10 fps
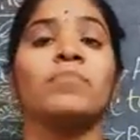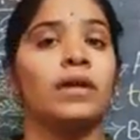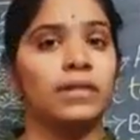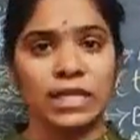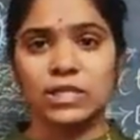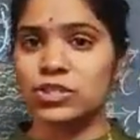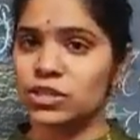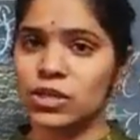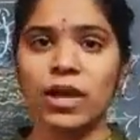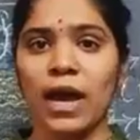
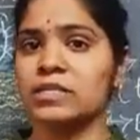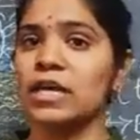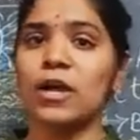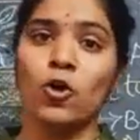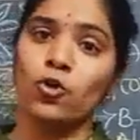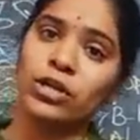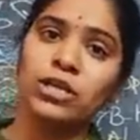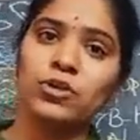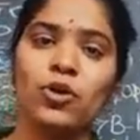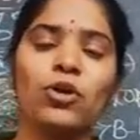texture, as I already
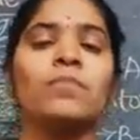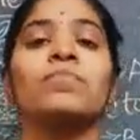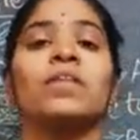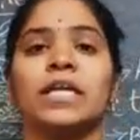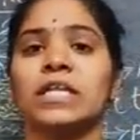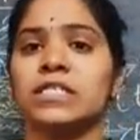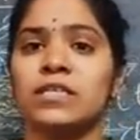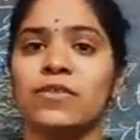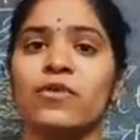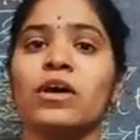told. It is
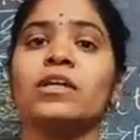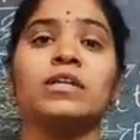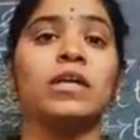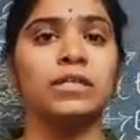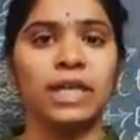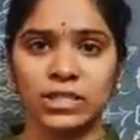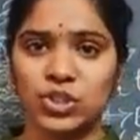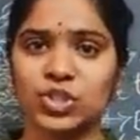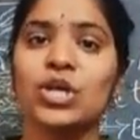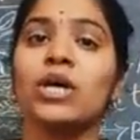differ in the
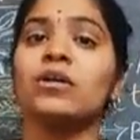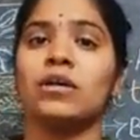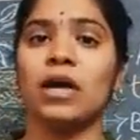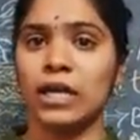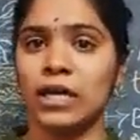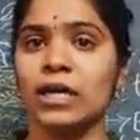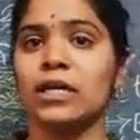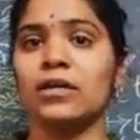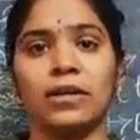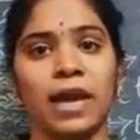texture, color,
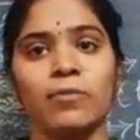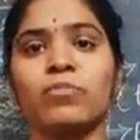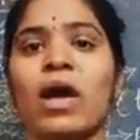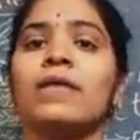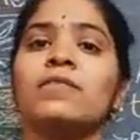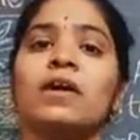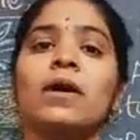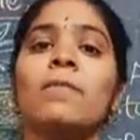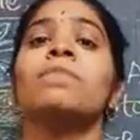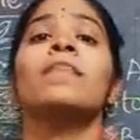depth and the
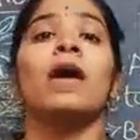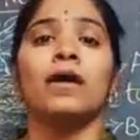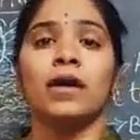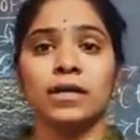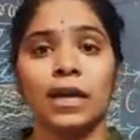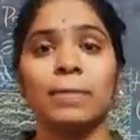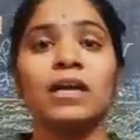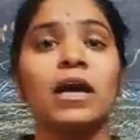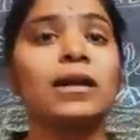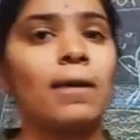
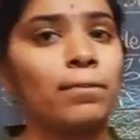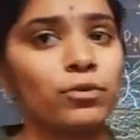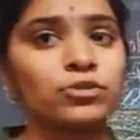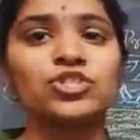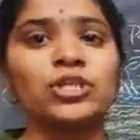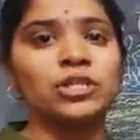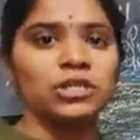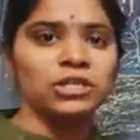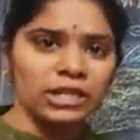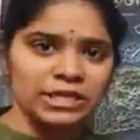chemical composition in
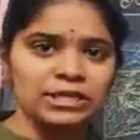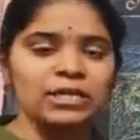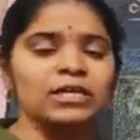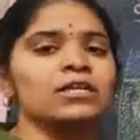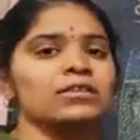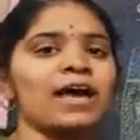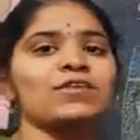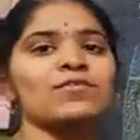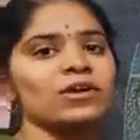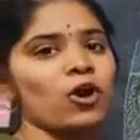it, that
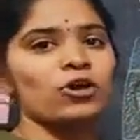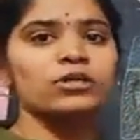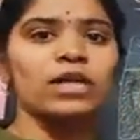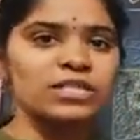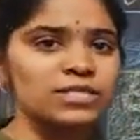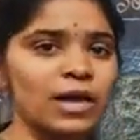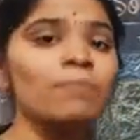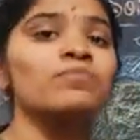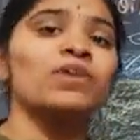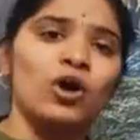we call it as a
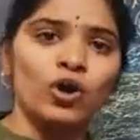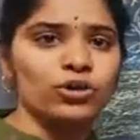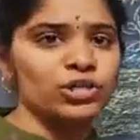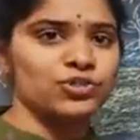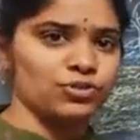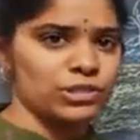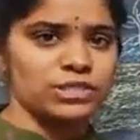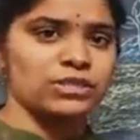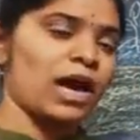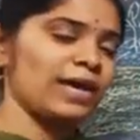
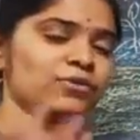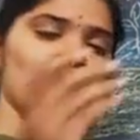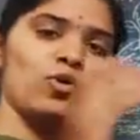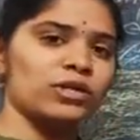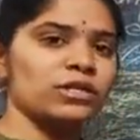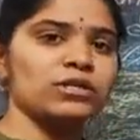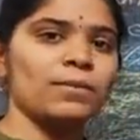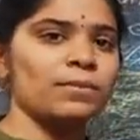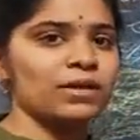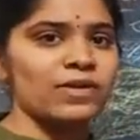horizons. I told it in the
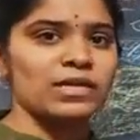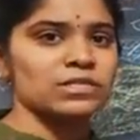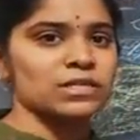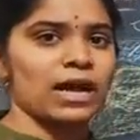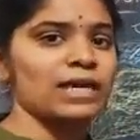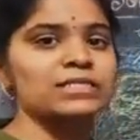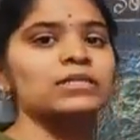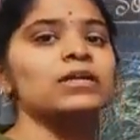previous class.